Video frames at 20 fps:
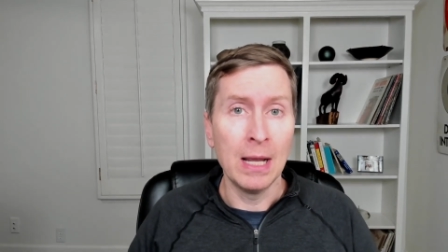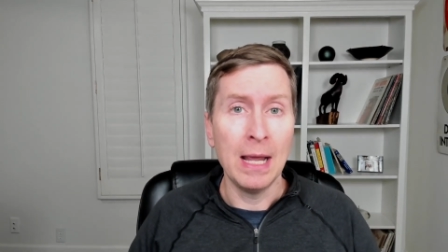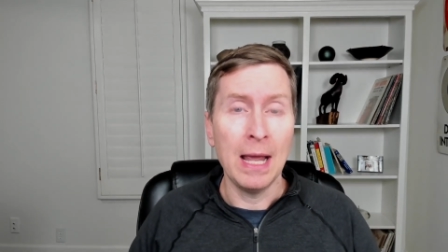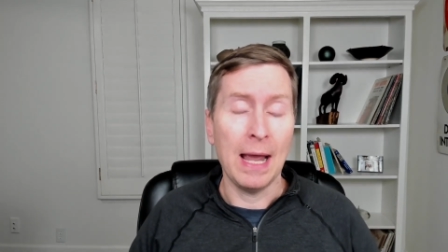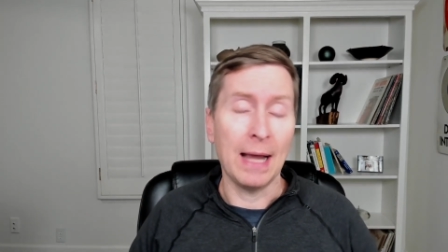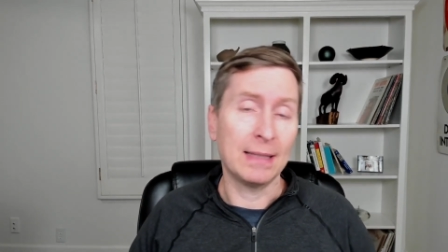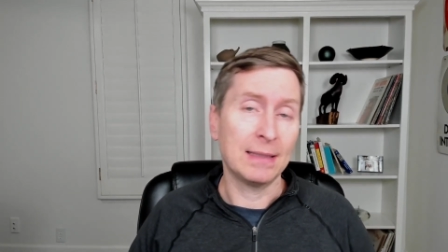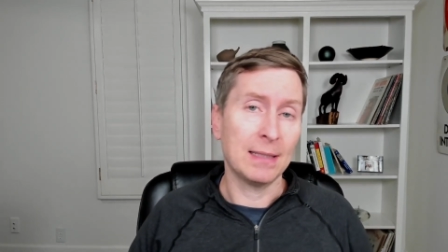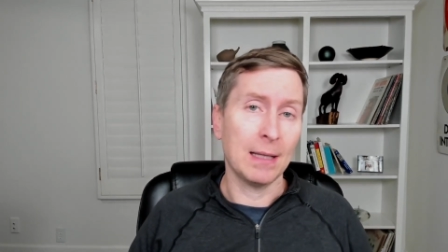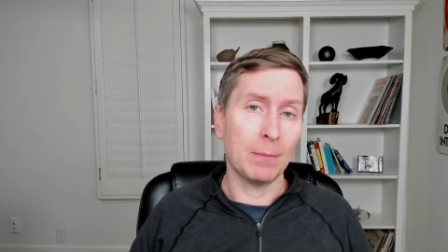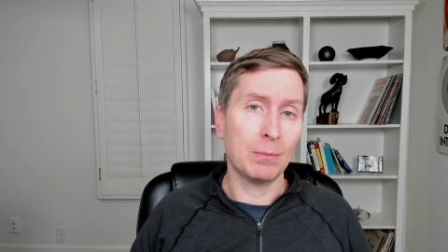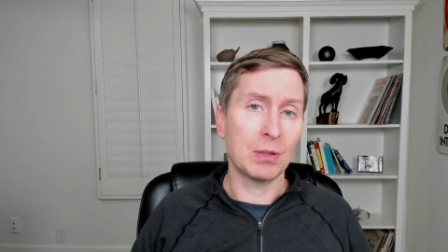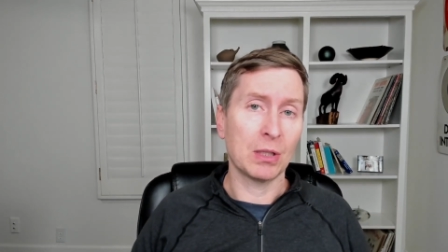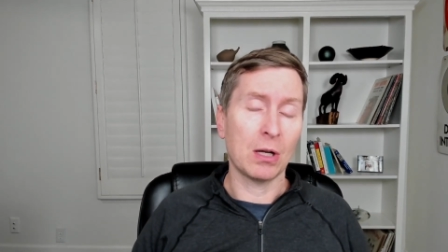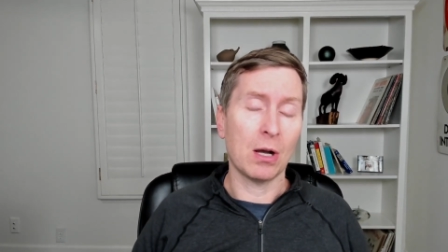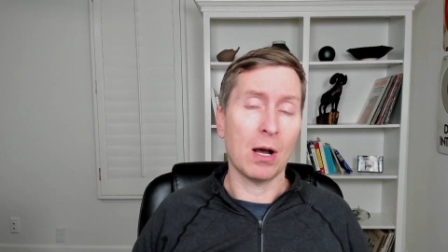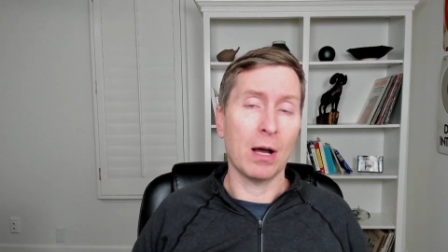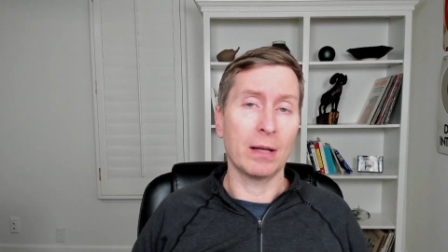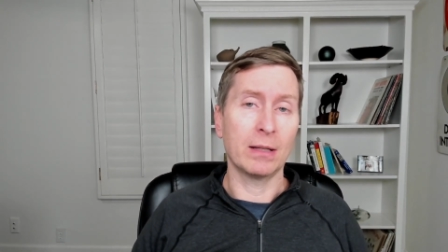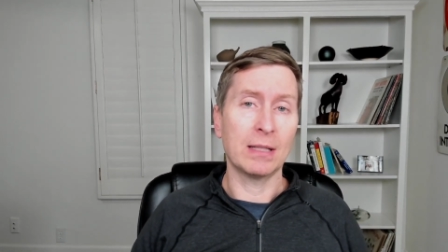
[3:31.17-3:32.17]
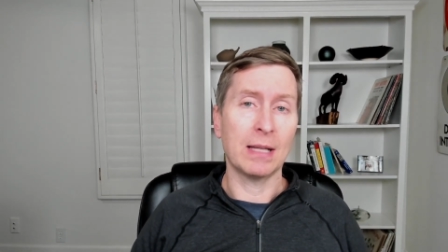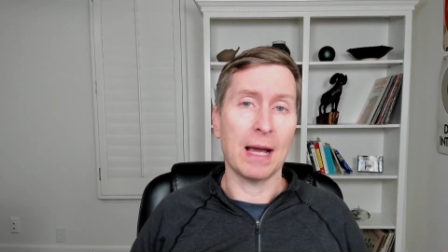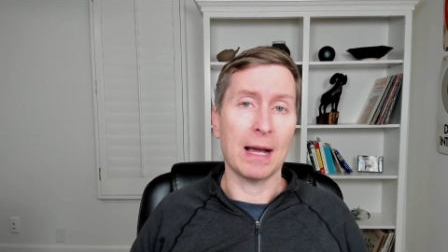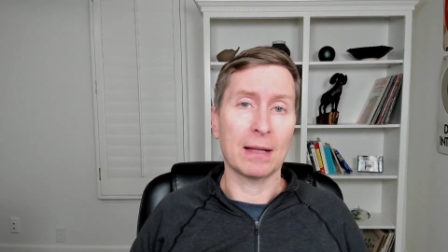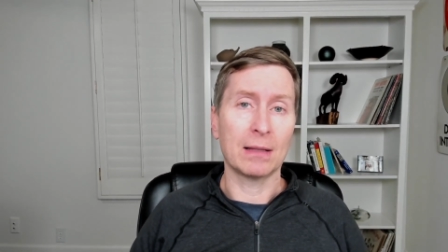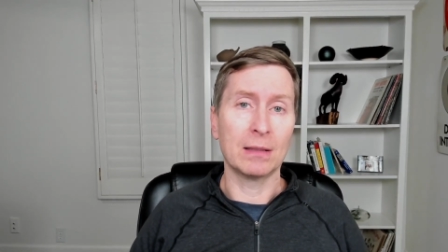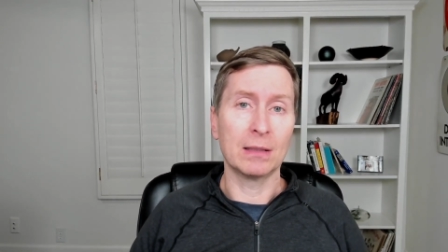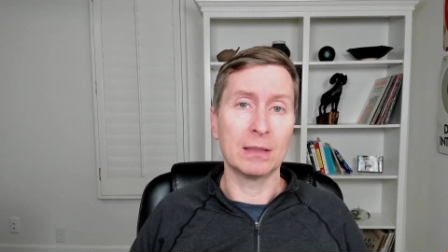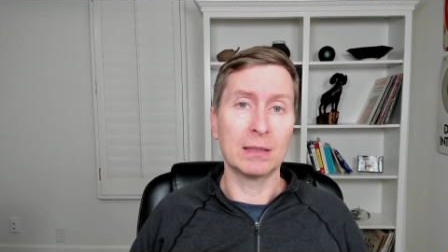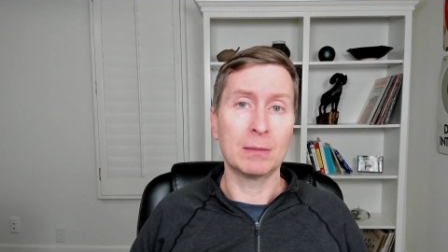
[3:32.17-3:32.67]
accepts a
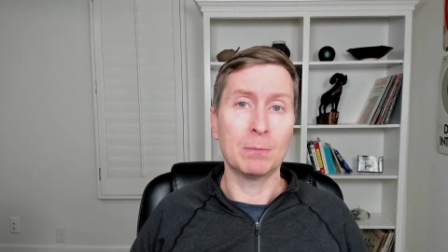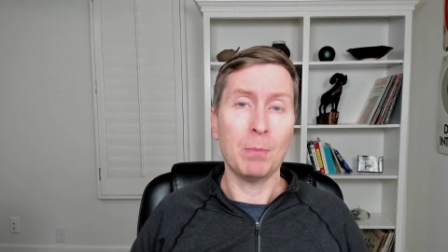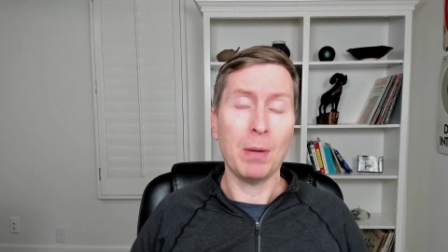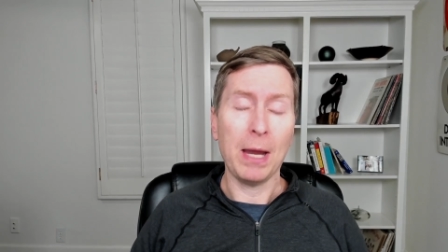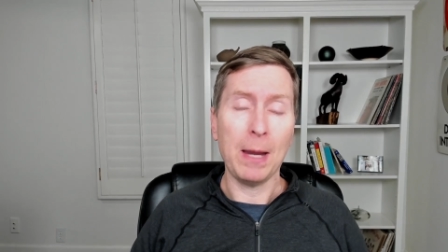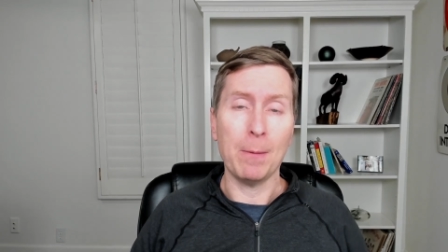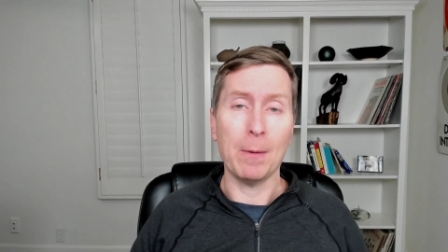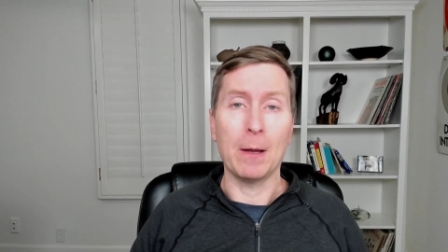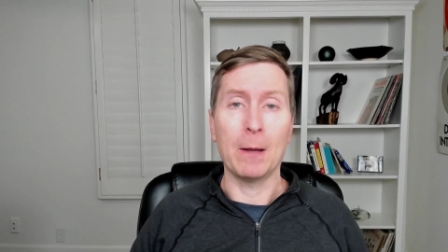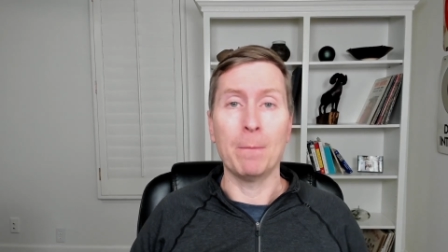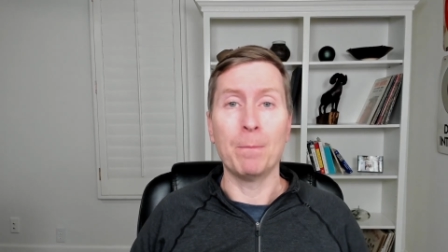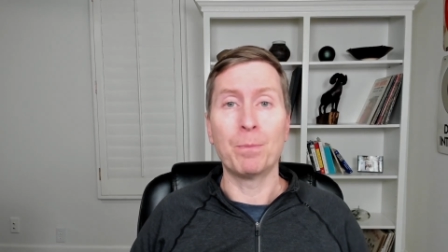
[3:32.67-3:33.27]
contactless payment,